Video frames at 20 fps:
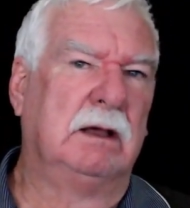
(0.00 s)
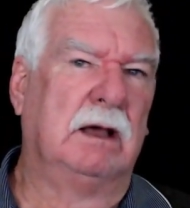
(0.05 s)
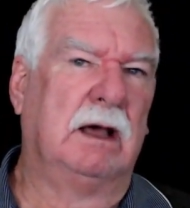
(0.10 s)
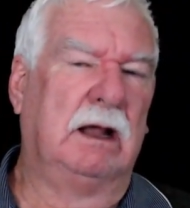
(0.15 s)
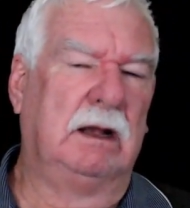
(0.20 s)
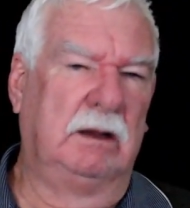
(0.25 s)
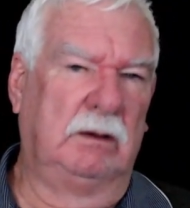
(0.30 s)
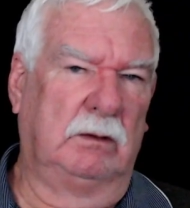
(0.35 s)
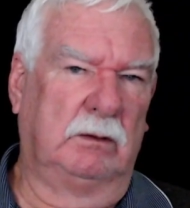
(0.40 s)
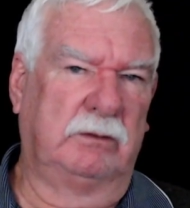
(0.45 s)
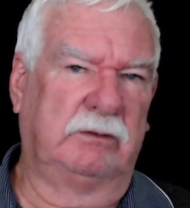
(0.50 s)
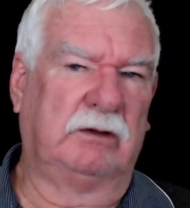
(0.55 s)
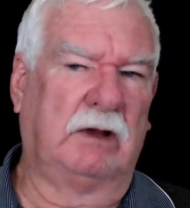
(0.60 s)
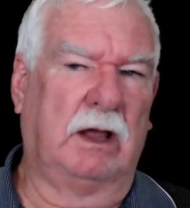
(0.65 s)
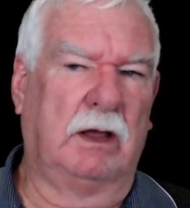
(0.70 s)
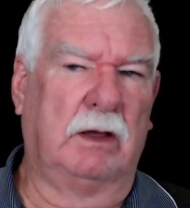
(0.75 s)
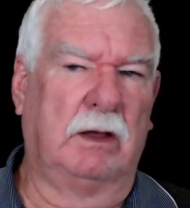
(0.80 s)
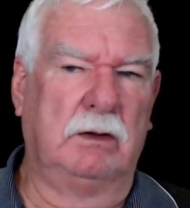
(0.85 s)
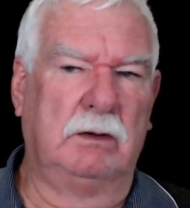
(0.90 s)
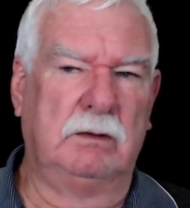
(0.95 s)
a little
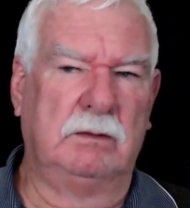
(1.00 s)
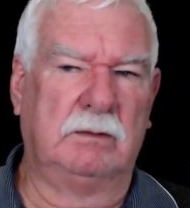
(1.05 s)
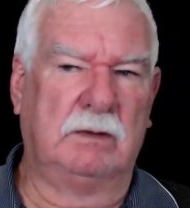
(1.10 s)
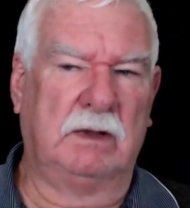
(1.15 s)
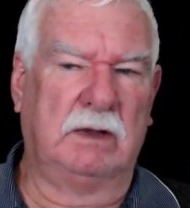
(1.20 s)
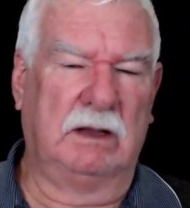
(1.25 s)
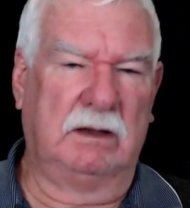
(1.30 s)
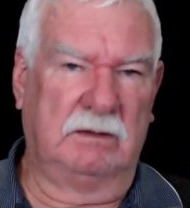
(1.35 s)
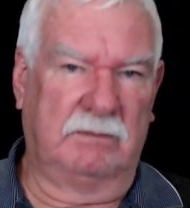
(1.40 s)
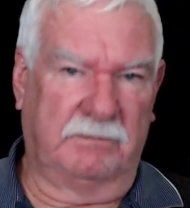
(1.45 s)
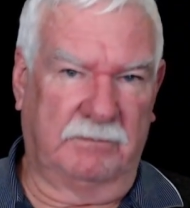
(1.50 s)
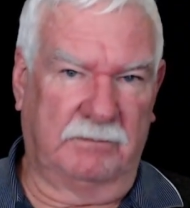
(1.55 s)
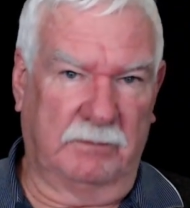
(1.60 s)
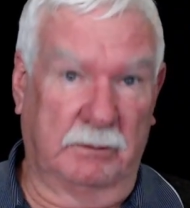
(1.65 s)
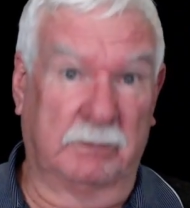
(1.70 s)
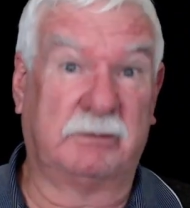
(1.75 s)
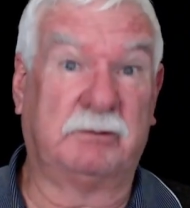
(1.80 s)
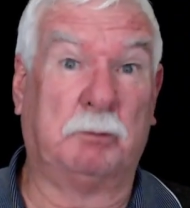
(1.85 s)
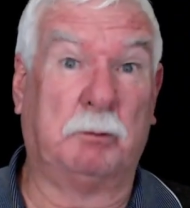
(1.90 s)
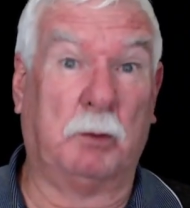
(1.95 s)
slow and
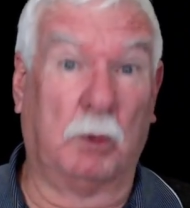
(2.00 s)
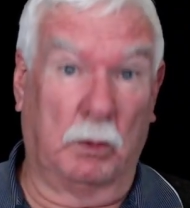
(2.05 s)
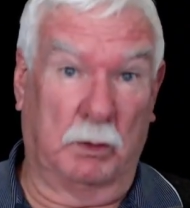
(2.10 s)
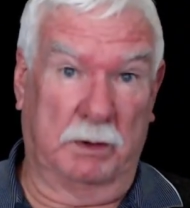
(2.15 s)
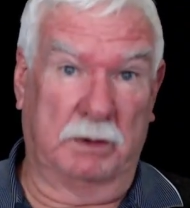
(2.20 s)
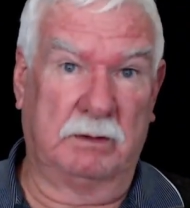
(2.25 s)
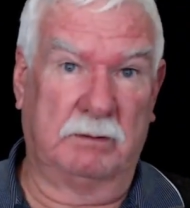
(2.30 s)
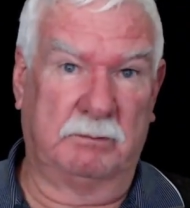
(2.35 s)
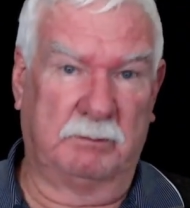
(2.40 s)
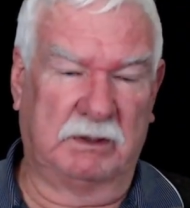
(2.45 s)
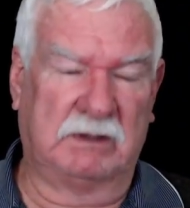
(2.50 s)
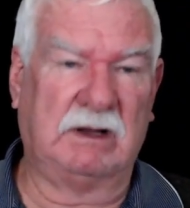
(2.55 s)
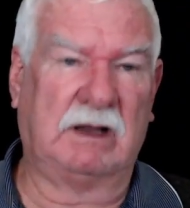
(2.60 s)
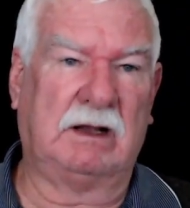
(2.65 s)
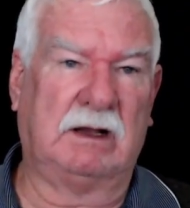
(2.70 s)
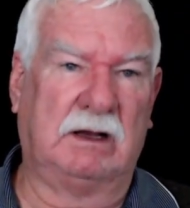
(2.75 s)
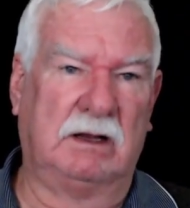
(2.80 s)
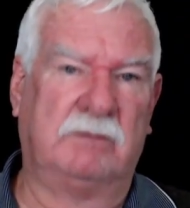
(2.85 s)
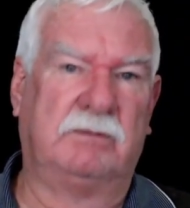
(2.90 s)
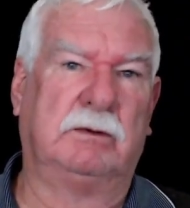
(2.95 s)
for sport,
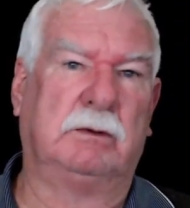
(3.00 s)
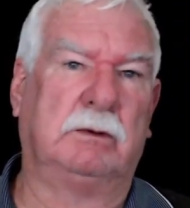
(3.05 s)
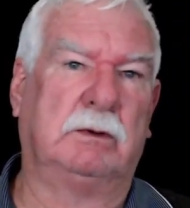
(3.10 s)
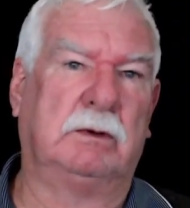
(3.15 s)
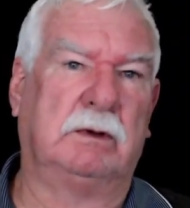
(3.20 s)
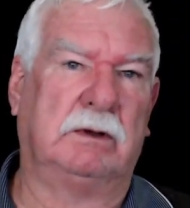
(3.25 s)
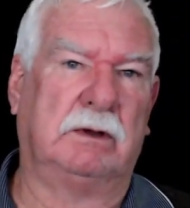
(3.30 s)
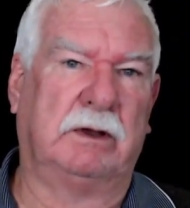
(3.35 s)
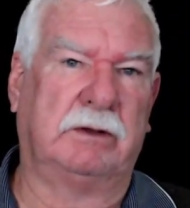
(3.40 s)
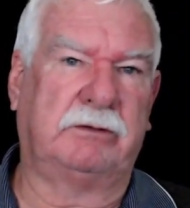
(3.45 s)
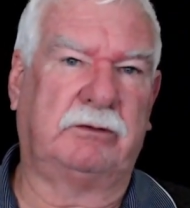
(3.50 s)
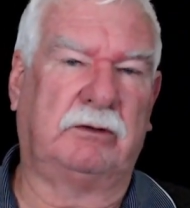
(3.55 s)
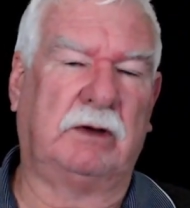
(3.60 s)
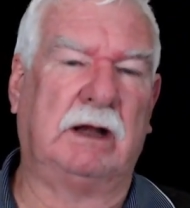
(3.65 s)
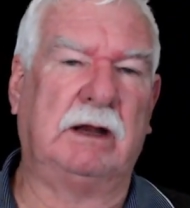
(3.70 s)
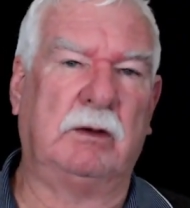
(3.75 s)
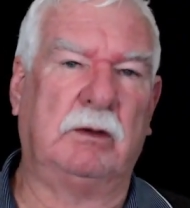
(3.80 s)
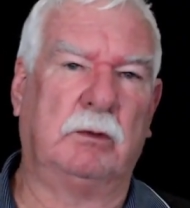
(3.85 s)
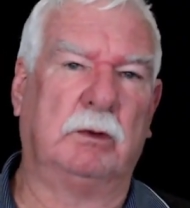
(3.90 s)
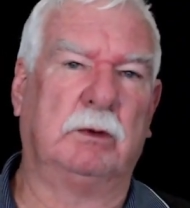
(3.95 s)
particularly for
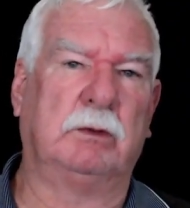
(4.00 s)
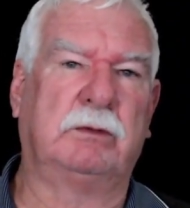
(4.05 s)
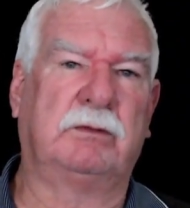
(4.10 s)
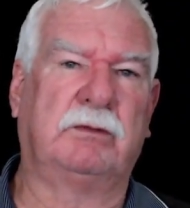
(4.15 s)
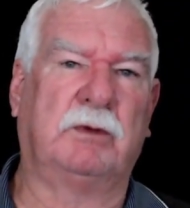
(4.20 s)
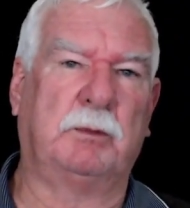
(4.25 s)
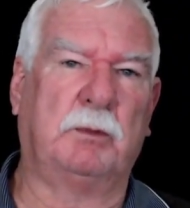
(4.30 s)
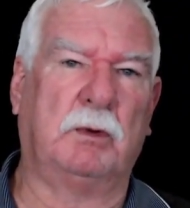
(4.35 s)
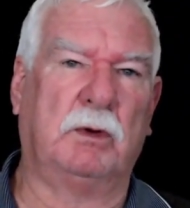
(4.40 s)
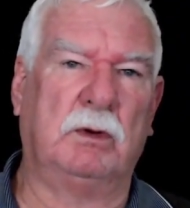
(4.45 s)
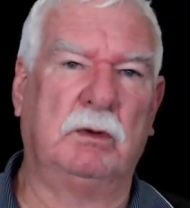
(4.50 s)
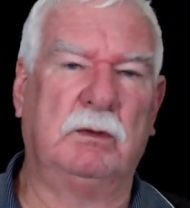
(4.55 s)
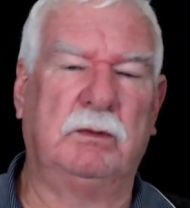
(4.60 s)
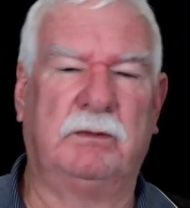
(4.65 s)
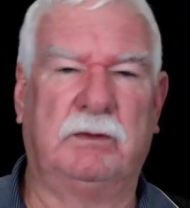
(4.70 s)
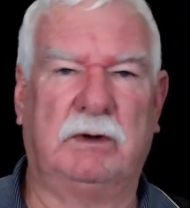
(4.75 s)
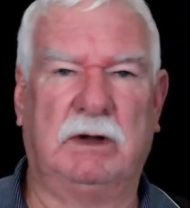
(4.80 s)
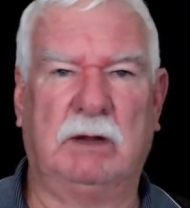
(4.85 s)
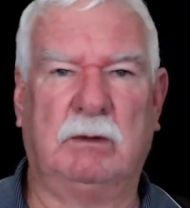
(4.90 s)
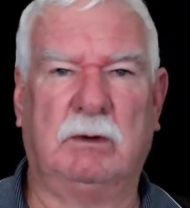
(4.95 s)
Australian rules football.
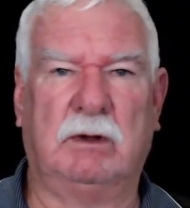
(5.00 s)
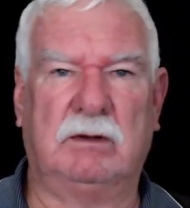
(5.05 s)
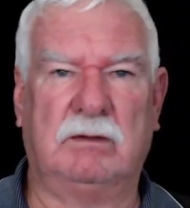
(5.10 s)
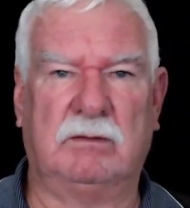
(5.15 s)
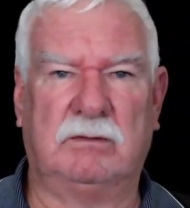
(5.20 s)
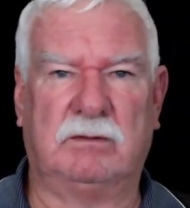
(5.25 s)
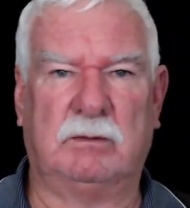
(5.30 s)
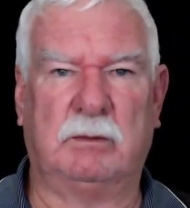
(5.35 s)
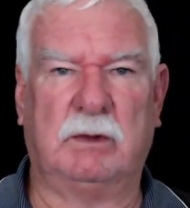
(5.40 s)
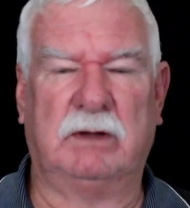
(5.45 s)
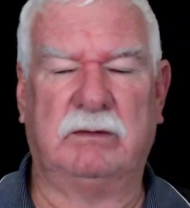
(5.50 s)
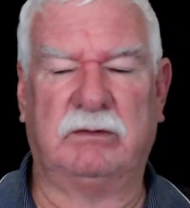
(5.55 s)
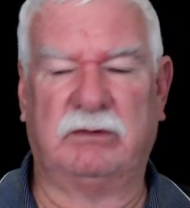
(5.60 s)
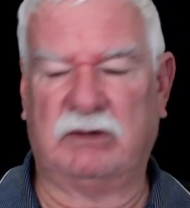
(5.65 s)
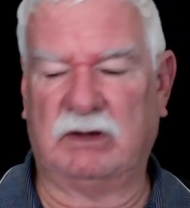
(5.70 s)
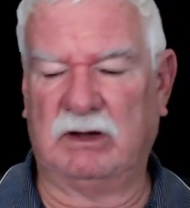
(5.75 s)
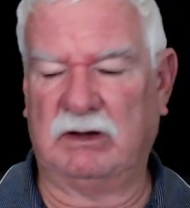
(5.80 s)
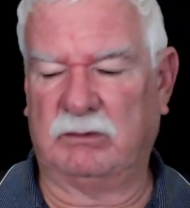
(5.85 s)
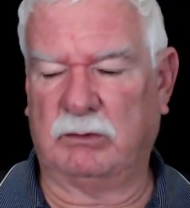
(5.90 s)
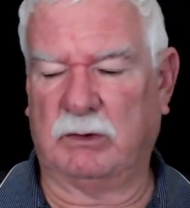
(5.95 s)
For anyone from
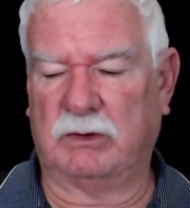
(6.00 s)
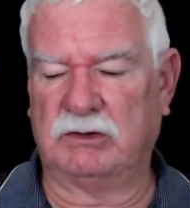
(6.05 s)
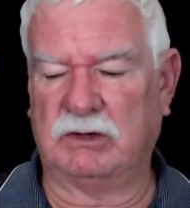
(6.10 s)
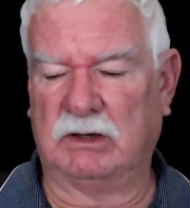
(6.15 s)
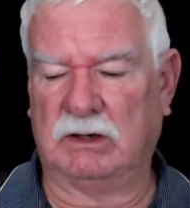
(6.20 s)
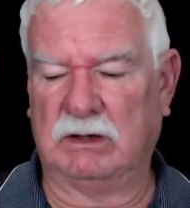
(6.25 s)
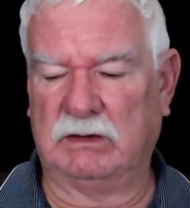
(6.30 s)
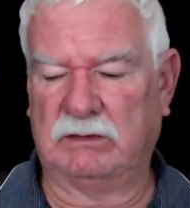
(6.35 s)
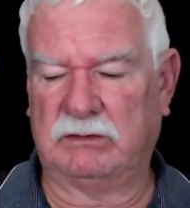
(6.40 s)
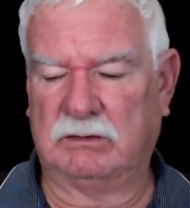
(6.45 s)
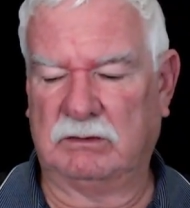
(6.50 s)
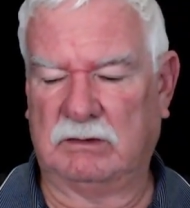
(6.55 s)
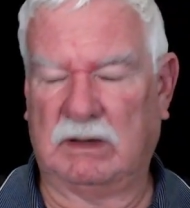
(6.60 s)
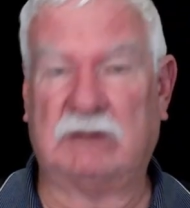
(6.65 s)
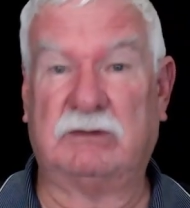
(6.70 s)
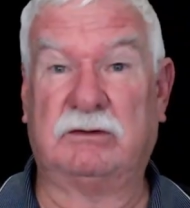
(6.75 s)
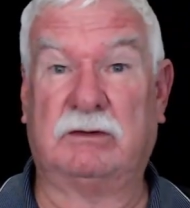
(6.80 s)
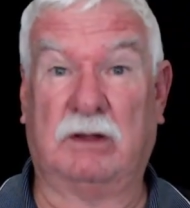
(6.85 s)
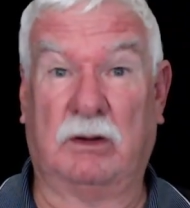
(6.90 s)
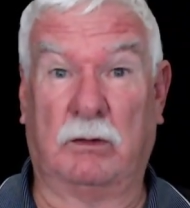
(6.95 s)
overseas watching this,
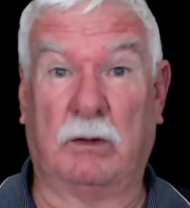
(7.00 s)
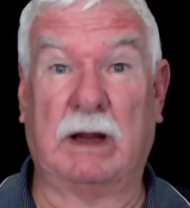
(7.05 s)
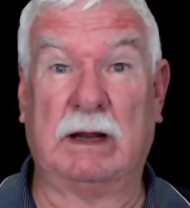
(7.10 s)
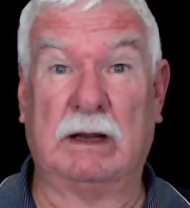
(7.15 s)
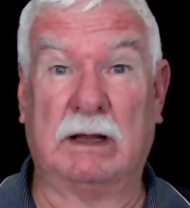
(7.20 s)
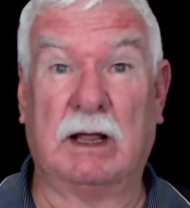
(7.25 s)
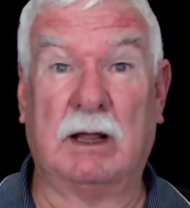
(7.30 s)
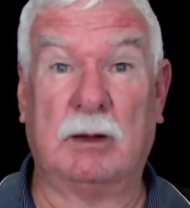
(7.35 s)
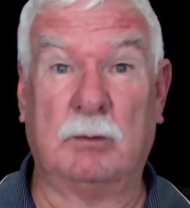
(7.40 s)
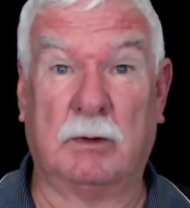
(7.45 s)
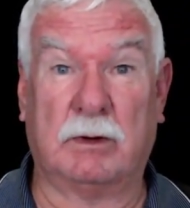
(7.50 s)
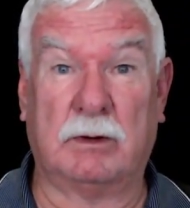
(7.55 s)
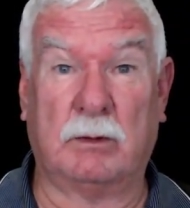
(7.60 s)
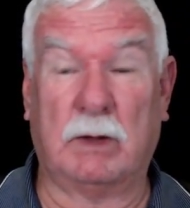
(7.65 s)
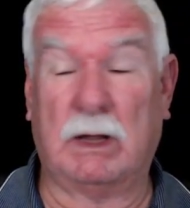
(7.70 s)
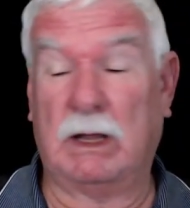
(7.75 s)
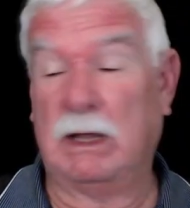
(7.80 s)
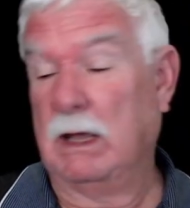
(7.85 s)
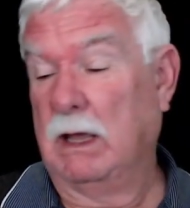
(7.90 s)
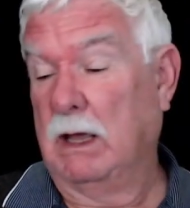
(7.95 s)
that's the great game, by the
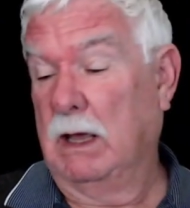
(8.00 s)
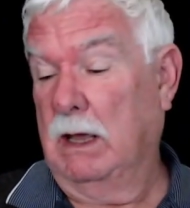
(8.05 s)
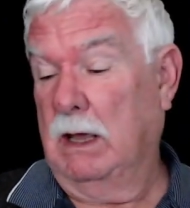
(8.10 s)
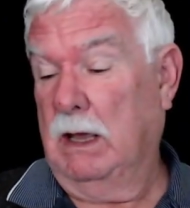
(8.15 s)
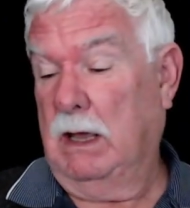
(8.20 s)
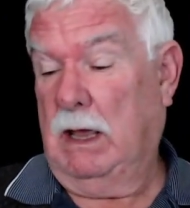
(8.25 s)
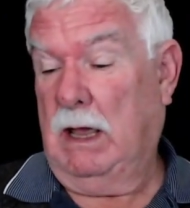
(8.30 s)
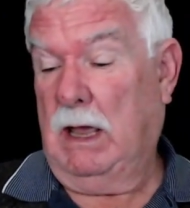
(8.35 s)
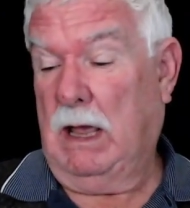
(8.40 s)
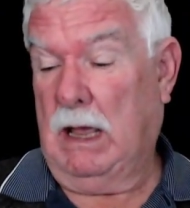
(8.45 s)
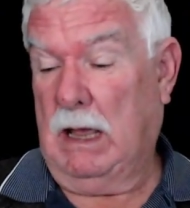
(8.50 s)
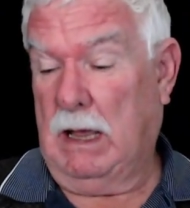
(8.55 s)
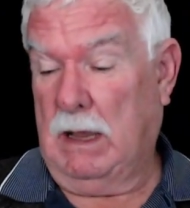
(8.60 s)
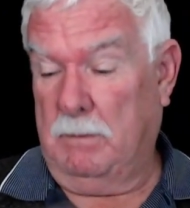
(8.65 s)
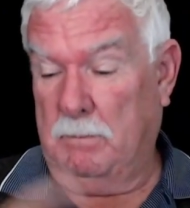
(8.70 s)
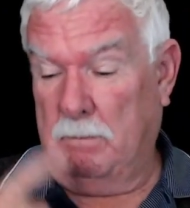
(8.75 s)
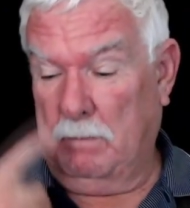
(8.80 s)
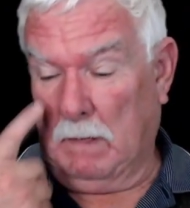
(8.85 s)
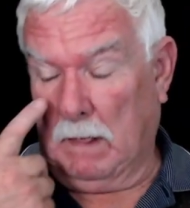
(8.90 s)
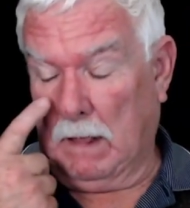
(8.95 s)
way.
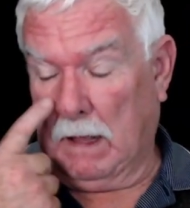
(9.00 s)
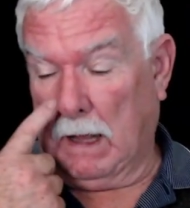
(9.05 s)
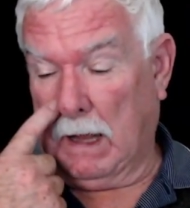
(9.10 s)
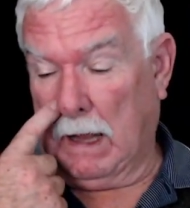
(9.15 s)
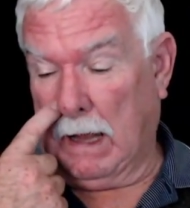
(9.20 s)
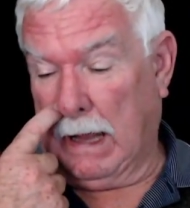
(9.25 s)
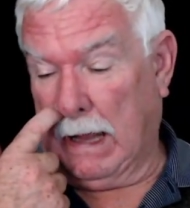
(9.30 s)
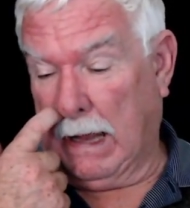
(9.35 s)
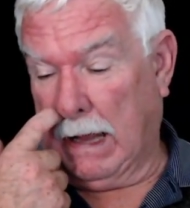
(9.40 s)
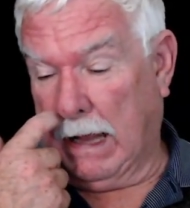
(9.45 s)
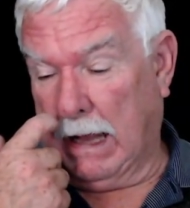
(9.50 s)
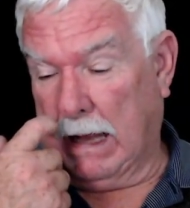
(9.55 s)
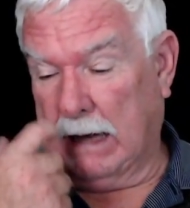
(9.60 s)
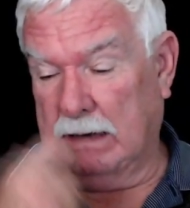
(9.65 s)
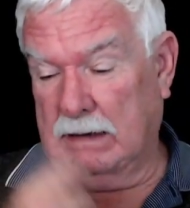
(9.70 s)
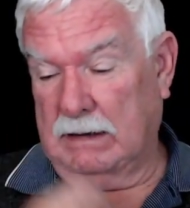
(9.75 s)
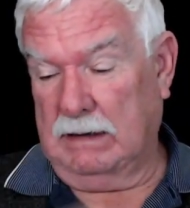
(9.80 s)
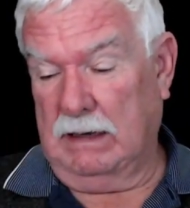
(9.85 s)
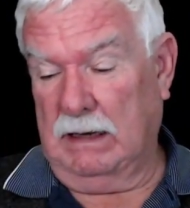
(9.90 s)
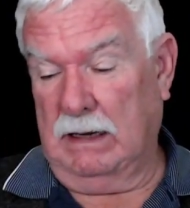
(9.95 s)
And